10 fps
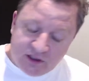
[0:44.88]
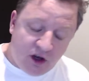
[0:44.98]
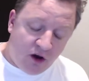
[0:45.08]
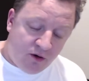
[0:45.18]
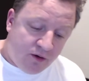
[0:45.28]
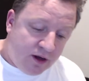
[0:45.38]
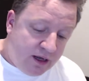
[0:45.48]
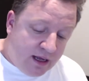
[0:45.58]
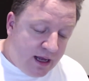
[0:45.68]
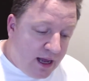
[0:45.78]
So
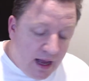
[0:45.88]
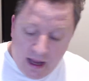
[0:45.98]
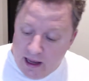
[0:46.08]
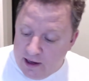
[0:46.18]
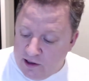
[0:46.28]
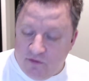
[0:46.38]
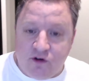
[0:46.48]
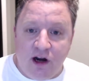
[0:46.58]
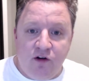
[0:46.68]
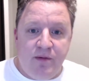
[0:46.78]
you've
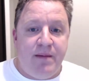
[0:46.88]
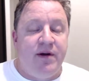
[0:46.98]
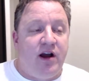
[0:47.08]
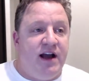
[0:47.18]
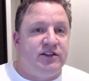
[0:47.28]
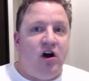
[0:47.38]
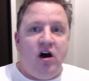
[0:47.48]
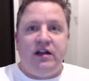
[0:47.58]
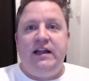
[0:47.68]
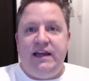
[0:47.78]
got to remember, guys,
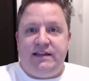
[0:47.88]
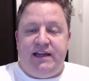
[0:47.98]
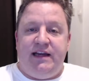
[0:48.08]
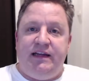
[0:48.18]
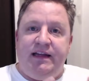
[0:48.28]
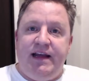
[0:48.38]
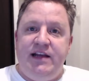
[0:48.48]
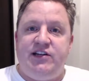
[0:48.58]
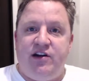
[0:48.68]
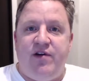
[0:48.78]
on LinkedIn,
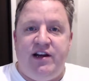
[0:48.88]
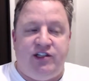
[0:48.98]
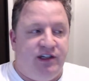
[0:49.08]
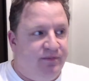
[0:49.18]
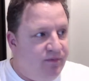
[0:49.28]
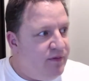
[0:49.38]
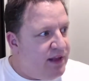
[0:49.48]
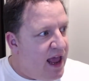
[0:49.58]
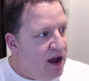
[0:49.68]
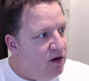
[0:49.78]
lead generation.
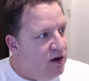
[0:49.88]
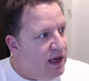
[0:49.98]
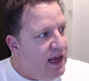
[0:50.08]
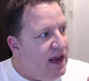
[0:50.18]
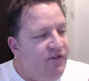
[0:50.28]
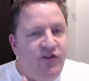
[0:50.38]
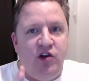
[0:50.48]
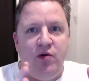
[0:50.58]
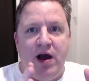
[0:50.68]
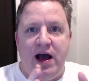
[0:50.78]
Now, if
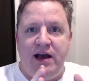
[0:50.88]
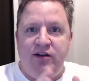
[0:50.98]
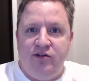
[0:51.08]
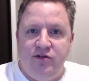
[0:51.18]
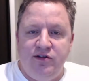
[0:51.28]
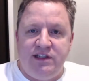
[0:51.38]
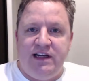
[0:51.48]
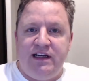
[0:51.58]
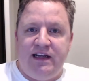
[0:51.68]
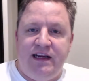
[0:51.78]
you are
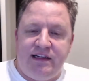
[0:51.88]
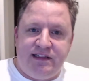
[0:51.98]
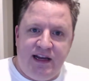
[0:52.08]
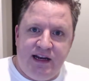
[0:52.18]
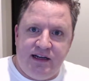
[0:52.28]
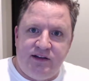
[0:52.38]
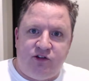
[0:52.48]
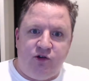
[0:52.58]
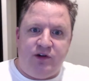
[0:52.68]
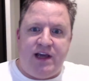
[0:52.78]
using LinkedIn
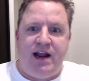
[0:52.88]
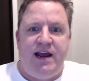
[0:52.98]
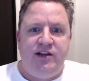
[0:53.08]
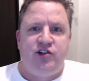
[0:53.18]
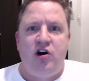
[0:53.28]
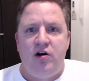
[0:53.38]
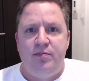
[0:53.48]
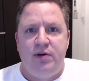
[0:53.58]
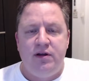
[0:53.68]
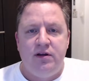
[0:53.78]
to get a
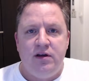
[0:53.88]
job,